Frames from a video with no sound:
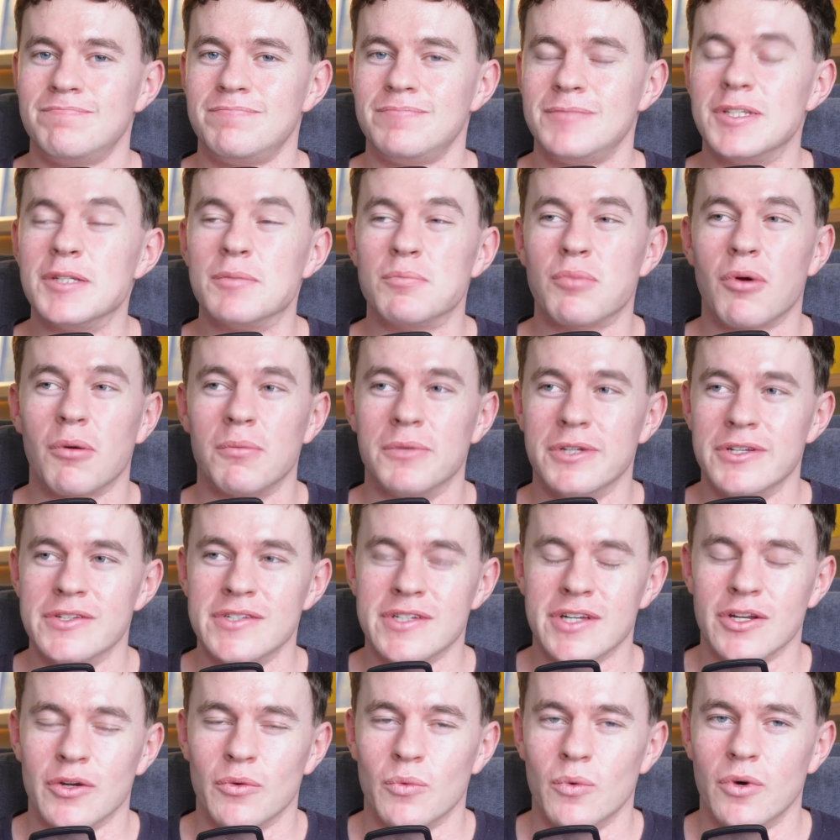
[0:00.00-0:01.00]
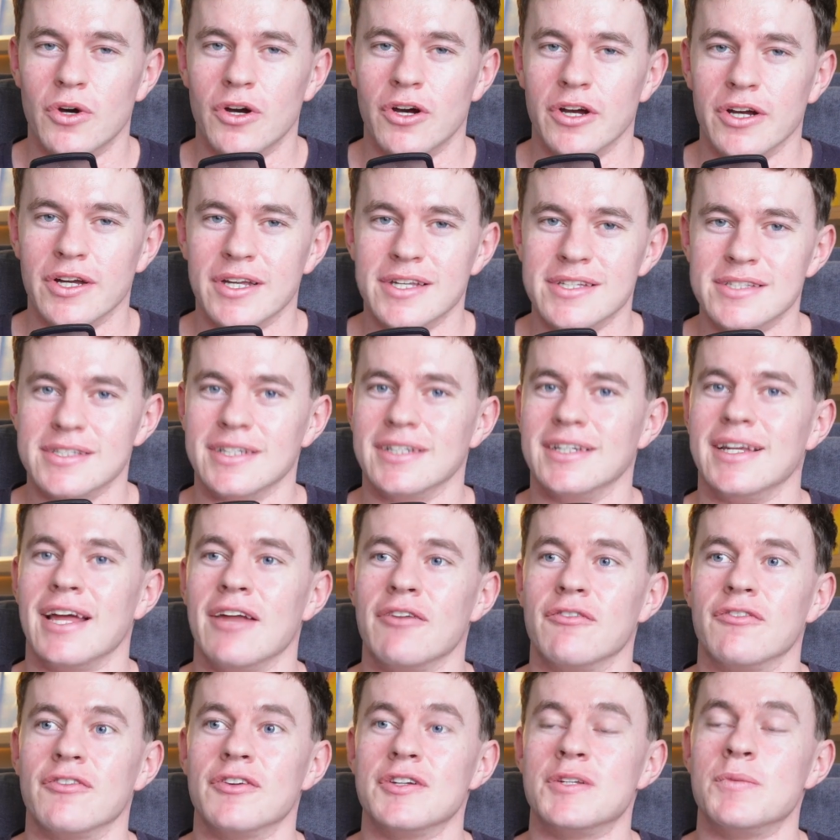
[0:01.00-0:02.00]
this probably isn't going to work, is it?
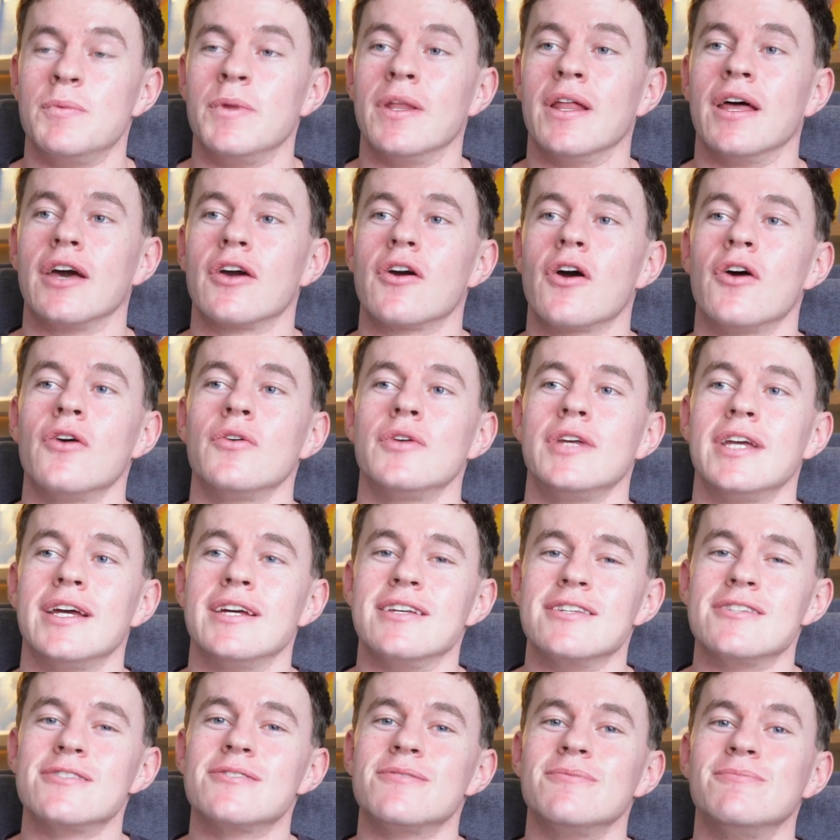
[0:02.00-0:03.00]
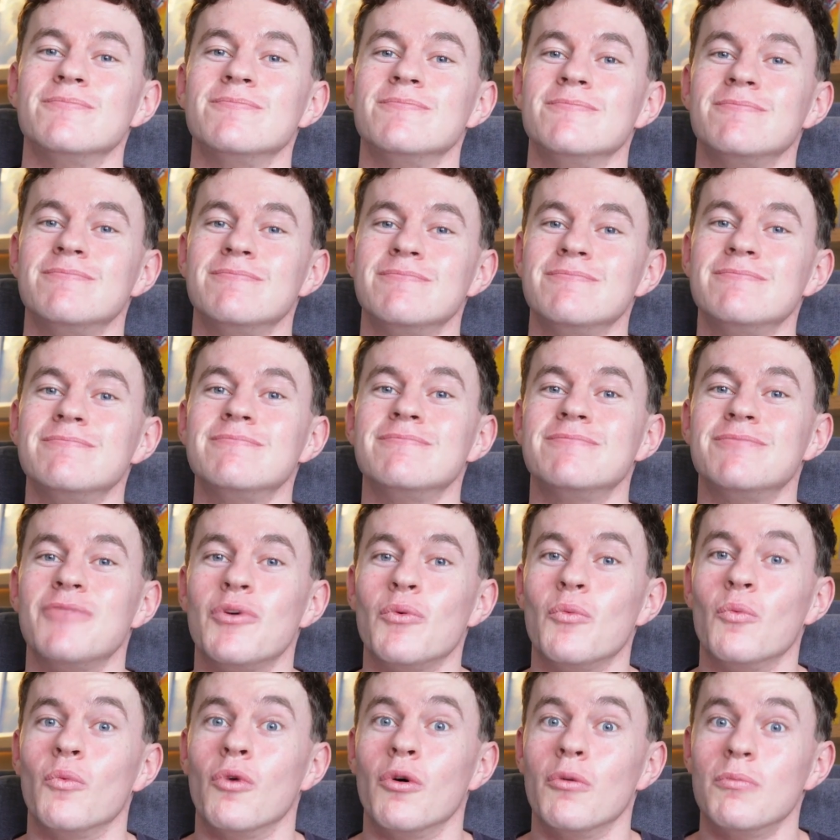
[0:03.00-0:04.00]
And for it to be like, oh yes,
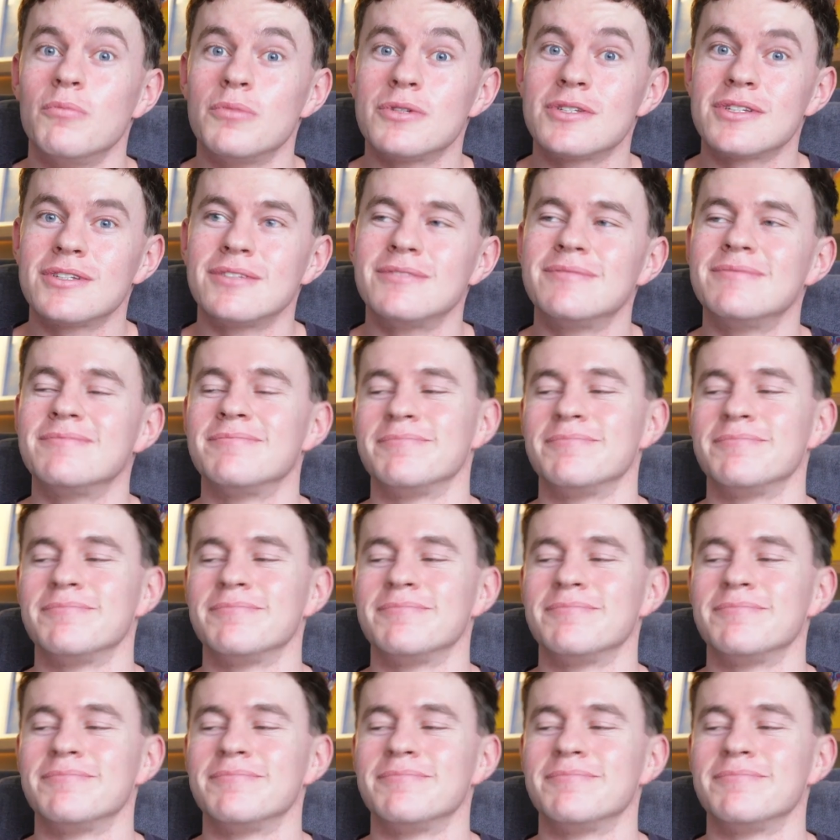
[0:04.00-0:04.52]
whoops.